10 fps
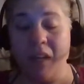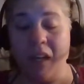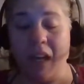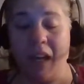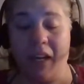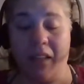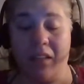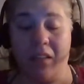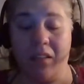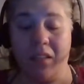And
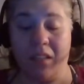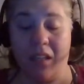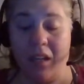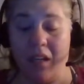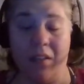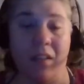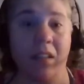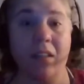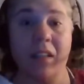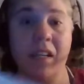there's a
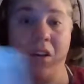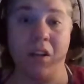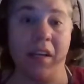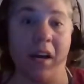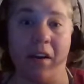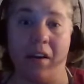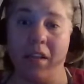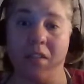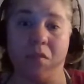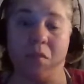link on the IRS
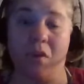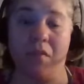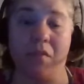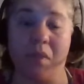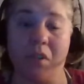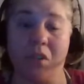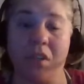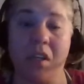for more information.